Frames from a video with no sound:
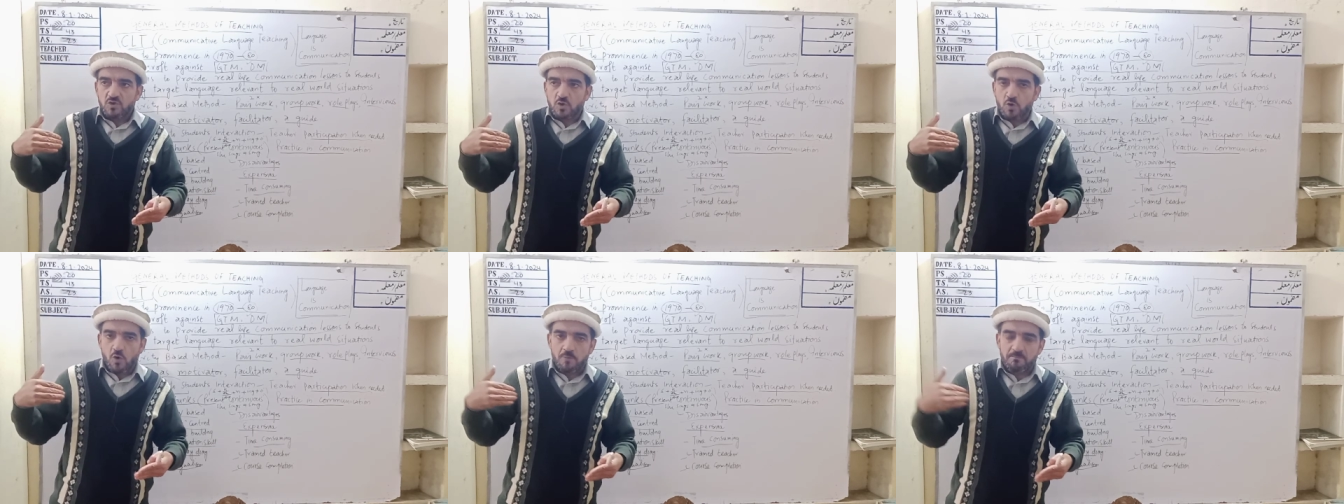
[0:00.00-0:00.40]

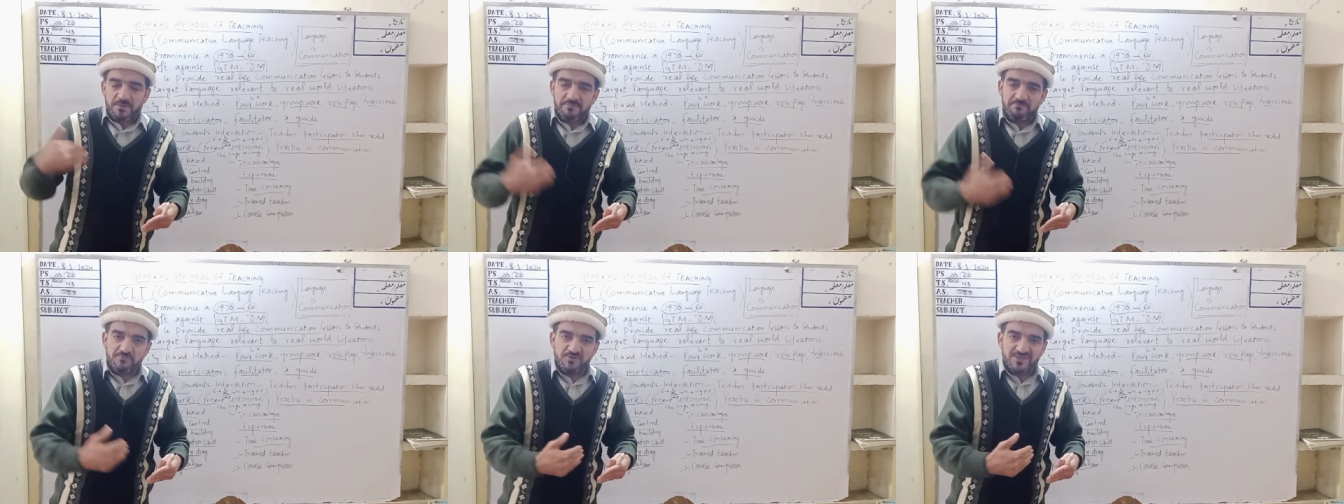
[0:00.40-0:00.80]
cope
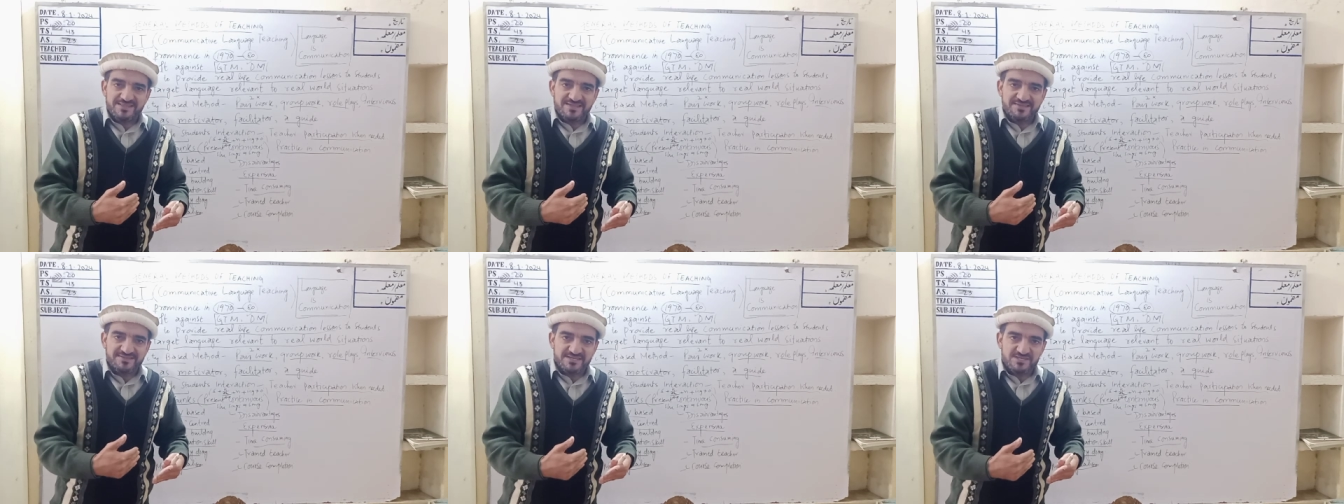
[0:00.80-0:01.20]
up with
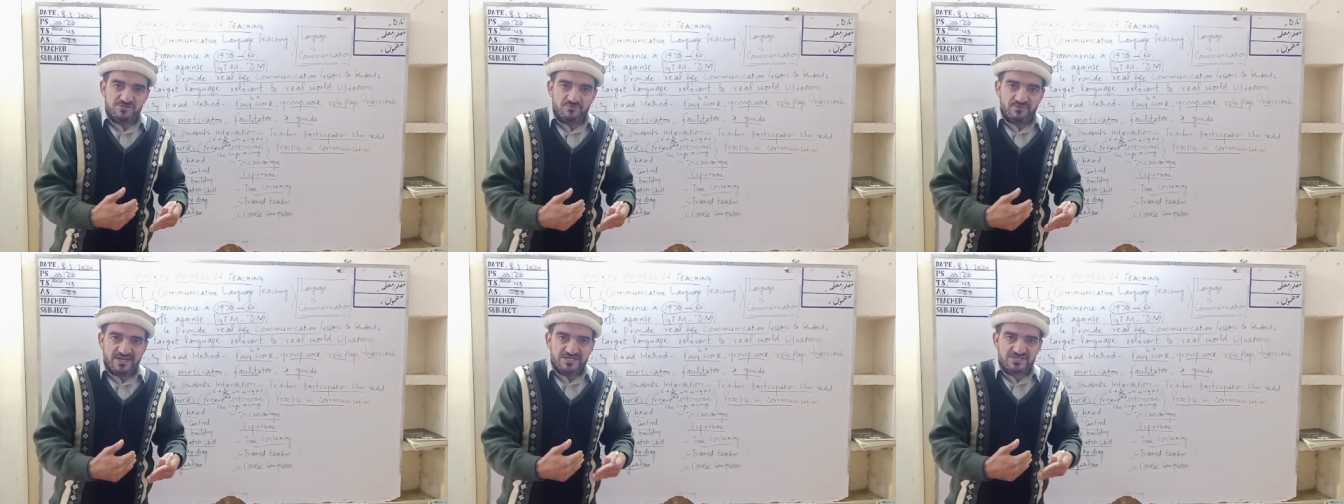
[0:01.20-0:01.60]
the
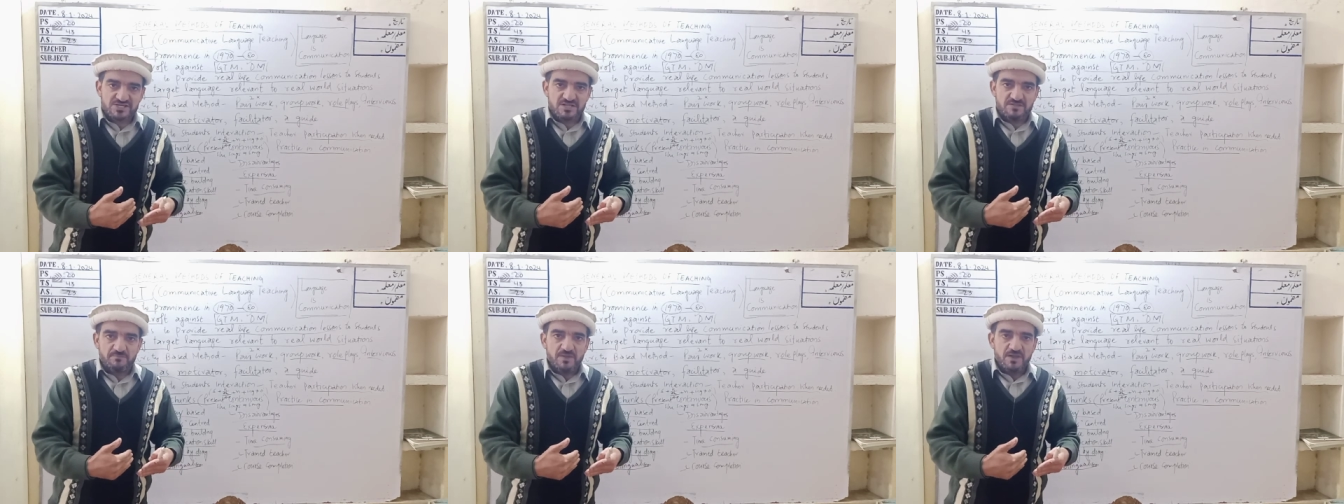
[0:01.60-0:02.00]

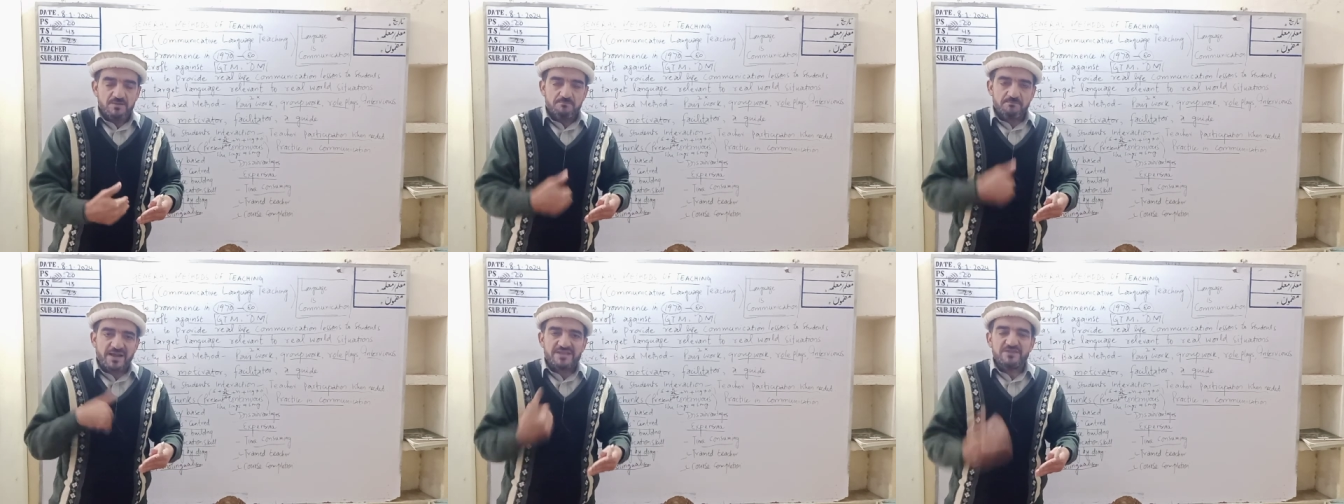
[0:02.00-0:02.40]
situation
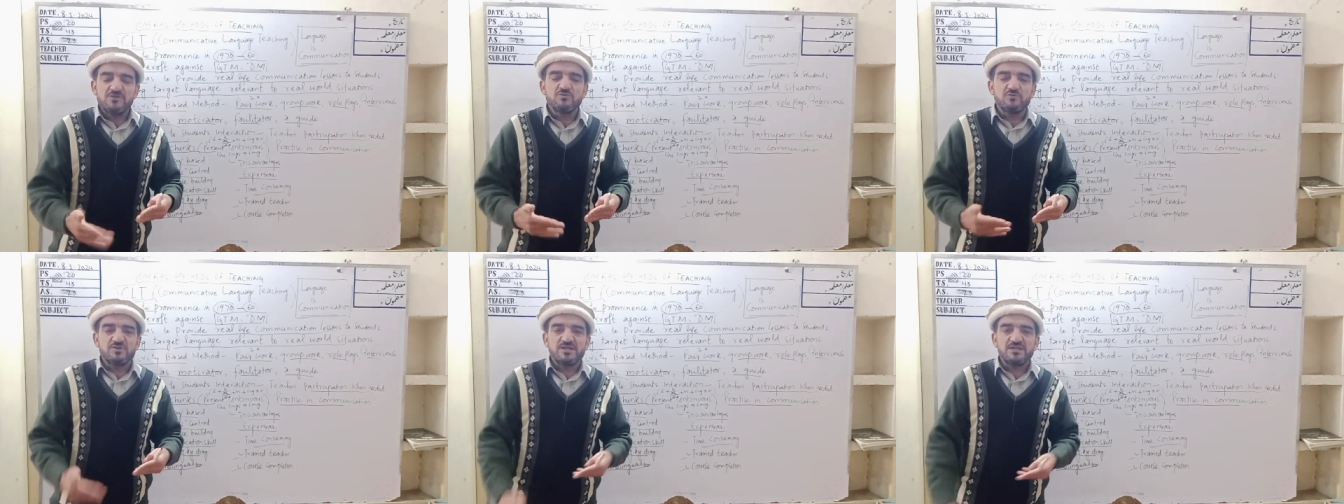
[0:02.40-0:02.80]
by
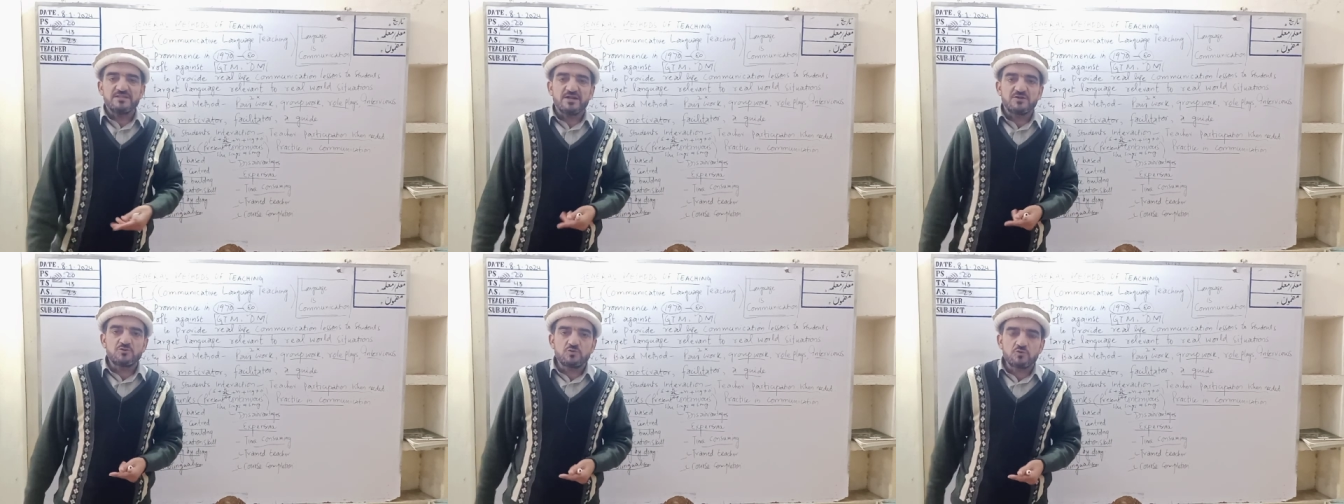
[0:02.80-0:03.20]
using
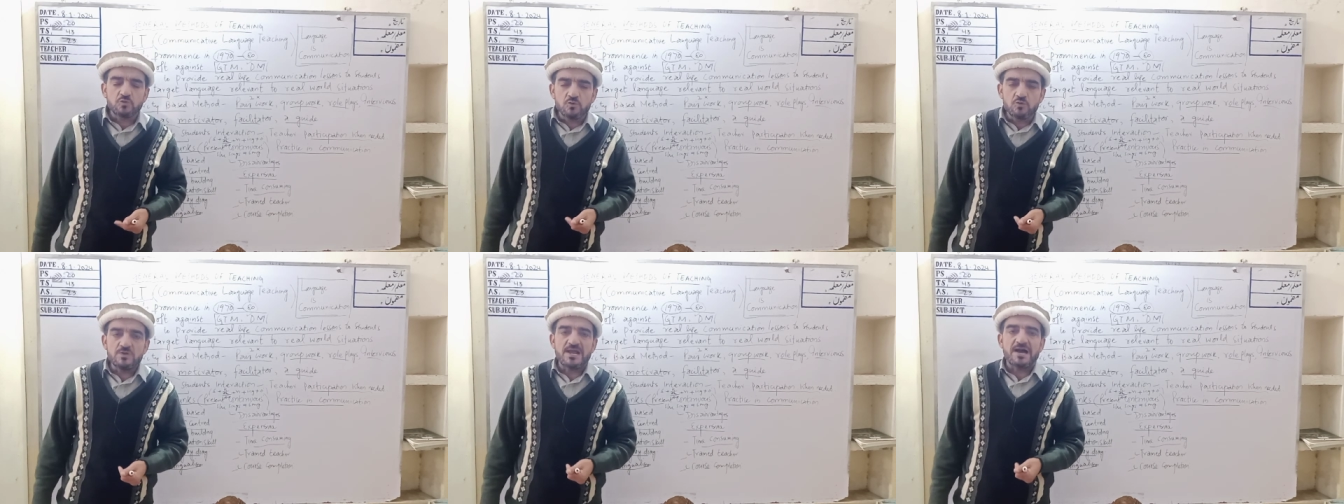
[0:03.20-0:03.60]
the
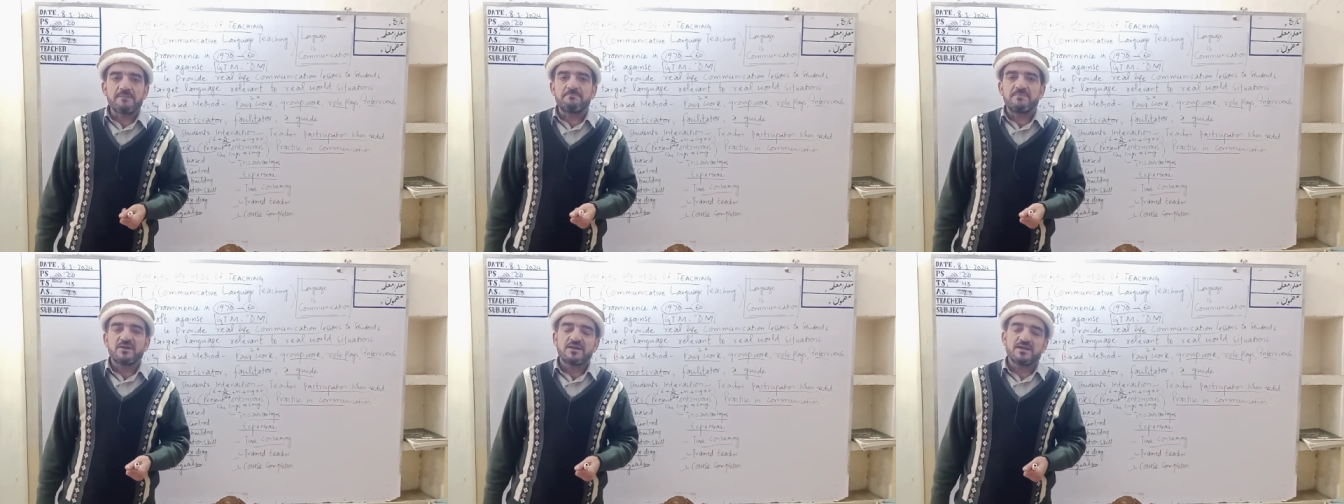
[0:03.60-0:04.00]
tool
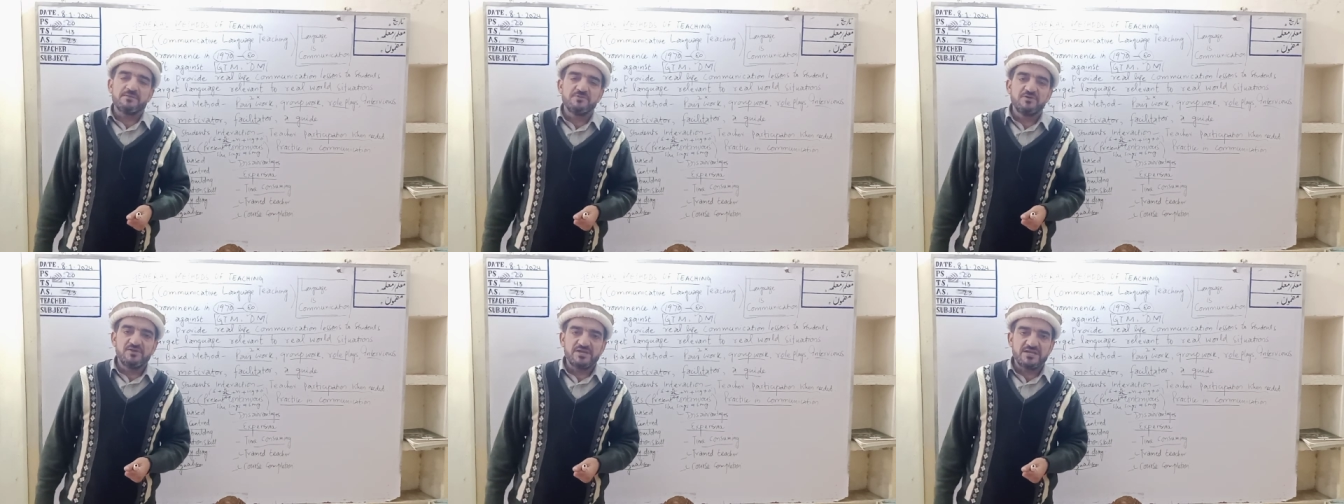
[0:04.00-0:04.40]
of
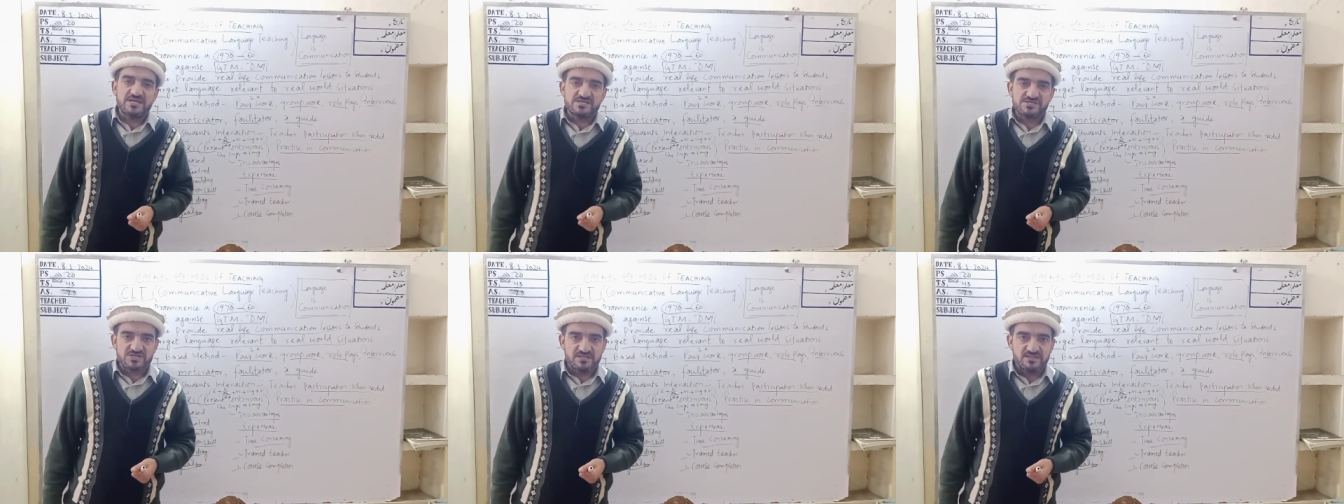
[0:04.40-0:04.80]

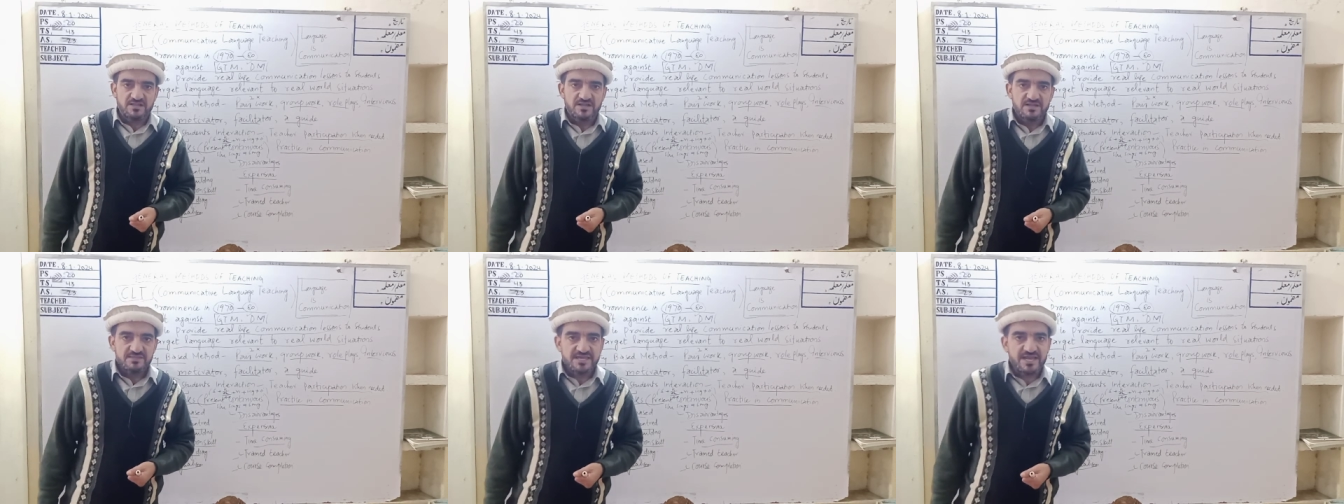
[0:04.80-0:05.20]

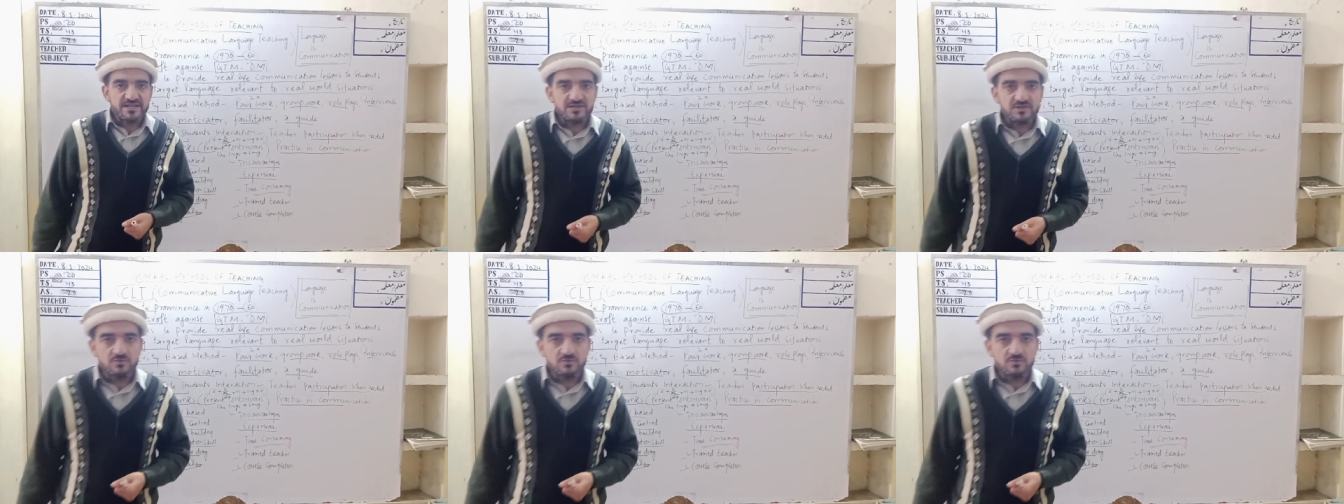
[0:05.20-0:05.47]
communication. Thank you